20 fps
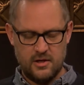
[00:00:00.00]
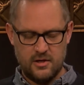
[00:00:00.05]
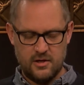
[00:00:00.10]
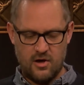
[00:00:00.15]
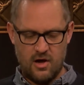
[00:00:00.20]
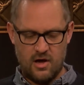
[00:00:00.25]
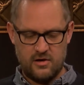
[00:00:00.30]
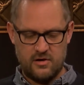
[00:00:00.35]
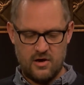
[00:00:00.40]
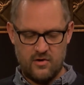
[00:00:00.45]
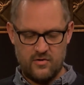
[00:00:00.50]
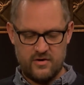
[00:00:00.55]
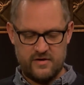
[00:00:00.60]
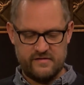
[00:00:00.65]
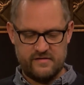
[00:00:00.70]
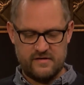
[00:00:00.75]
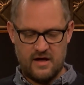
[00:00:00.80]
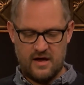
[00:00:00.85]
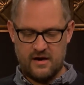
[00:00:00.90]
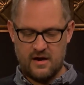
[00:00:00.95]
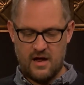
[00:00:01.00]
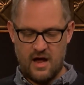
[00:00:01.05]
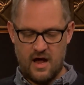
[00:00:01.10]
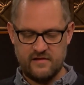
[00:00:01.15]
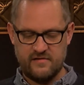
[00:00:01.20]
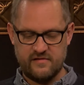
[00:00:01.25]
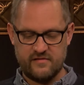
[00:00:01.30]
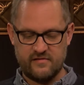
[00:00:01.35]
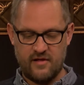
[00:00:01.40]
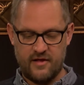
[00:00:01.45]
"God, no," he said. "I
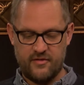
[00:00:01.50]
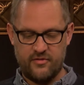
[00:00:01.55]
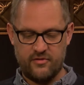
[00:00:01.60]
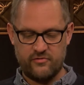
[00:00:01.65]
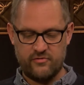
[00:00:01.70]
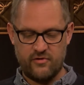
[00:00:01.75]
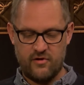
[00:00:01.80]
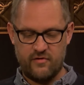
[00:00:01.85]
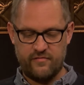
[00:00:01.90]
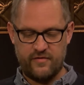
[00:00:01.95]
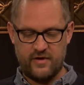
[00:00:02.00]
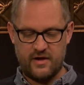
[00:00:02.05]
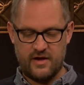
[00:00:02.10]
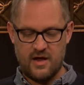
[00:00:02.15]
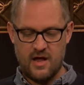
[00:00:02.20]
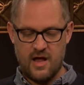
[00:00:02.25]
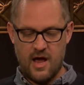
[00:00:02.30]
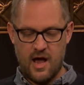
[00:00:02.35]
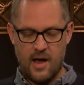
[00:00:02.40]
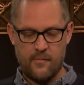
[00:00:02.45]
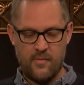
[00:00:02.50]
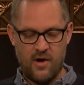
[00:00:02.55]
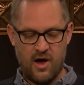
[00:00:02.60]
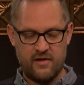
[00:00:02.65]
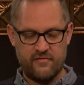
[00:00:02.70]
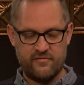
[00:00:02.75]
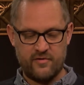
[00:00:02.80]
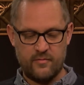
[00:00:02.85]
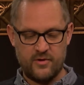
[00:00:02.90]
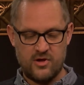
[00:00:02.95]
just like the trophy. I bought
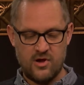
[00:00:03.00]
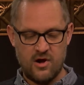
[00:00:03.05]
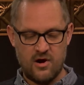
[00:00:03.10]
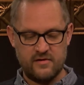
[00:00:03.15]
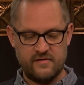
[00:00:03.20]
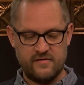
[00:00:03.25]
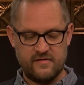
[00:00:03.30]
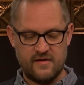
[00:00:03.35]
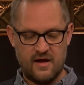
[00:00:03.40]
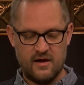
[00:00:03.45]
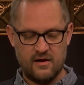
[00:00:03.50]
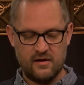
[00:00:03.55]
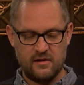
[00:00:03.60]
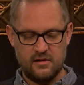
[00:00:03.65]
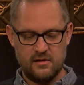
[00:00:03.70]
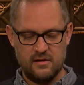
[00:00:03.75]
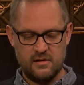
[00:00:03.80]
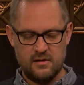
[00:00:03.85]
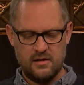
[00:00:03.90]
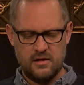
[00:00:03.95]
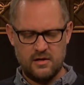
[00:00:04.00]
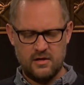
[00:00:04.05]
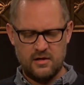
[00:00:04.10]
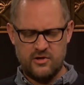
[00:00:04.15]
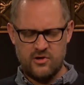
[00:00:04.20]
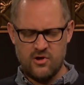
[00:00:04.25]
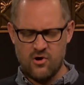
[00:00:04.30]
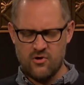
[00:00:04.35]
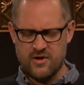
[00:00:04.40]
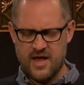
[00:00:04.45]
it from a yard sale."
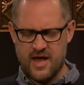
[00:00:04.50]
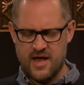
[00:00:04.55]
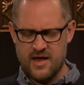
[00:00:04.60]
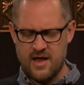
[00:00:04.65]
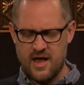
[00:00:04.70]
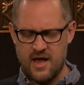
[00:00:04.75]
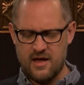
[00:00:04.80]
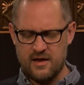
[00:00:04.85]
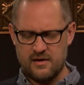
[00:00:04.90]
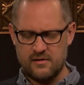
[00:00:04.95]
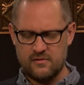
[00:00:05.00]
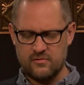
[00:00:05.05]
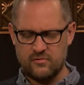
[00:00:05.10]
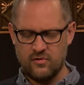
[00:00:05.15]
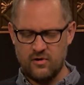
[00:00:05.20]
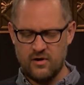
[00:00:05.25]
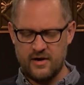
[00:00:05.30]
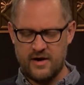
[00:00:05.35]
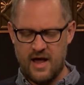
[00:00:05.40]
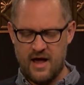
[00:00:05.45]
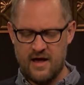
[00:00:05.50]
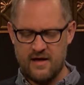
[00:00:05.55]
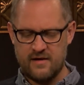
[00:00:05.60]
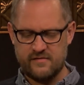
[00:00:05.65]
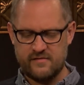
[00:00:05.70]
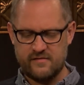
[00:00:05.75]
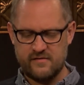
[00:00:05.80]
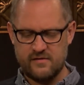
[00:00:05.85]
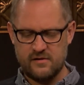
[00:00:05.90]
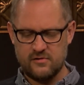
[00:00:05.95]
"You okay, Hen?" Lloyd
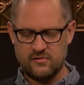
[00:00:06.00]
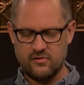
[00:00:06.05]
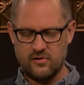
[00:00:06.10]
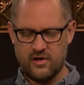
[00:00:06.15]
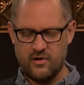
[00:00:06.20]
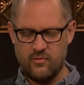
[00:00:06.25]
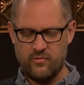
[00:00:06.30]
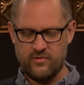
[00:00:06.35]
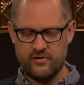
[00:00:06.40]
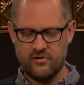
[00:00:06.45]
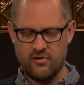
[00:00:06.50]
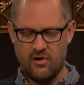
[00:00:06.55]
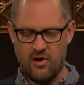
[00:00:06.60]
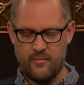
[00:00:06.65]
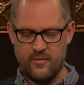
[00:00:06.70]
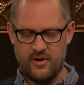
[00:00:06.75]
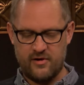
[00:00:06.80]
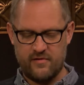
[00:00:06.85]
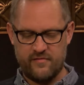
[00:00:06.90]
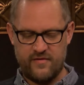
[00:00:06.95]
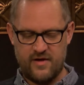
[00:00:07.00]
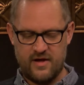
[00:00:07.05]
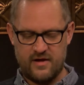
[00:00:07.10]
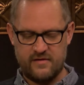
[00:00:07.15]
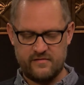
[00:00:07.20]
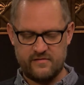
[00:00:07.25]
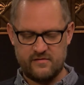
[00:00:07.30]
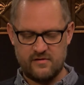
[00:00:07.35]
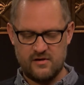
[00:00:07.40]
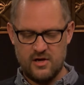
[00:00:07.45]
asked, looking with alarm at her
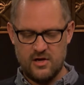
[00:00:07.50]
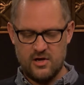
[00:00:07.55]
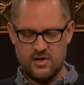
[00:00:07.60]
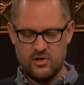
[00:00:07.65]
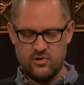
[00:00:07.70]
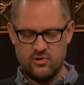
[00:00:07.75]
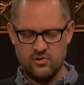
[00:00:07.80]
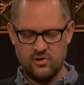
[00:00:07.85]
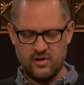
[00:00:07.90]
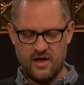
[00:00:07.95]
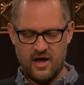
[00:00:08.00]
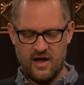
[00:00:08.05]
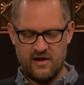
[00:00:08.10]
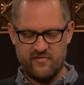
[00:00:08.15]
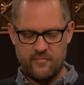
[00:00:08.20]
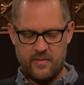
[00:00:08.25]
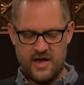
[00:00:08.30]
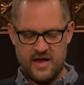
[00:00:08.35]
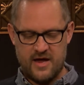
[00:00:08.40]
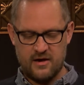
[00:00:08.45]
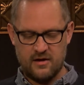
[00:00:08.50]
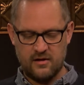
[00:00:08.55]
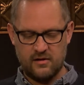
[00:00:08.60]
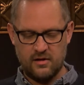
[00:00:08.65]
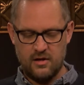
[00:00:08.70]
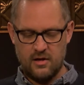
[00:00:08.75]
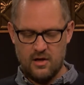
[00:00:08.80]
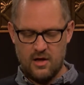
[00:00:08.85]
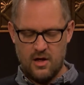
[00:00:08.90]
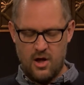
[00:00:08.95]
face. "You look kind of pale."
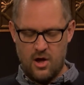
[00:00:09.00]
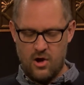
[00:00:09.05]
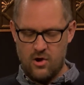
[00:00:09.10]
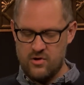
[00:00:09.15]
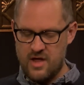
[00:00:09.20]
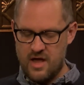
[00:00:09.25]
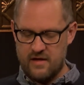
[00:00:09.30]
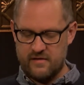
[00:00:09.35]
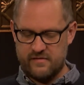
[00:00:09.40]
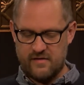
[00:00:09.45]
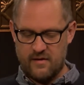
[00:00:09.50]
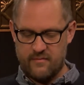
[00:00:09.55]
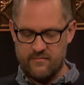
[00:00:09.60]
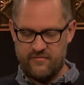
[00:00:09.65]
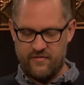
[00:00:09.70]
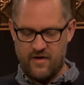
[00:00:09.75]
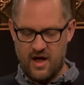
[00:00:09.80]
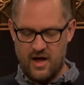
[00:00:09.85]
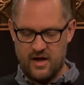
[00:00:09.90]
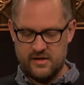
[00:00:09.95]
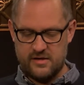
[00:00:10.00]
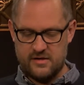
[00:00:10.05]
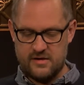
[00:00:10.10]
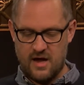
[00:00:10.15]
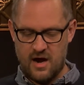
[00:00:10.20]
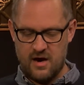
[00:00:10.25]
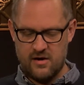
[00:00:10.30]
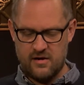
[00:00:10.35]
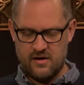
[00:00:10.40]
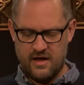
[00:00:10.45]
"Oh, yes, I'm fine.
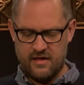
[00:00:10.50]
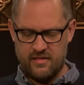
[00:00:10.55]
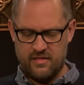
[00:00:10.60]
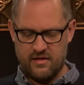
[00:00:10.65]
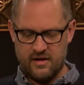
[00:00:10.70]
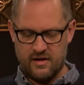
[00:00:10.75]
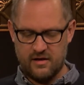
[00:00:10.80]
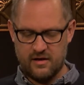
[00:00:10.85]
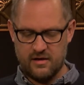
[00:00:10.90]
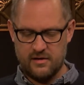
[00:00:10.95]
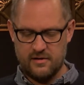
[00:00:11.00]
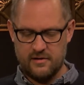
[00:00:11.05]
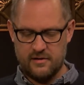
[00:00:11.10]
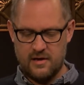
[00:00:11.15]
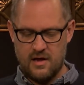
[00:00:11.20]
Tired, I think."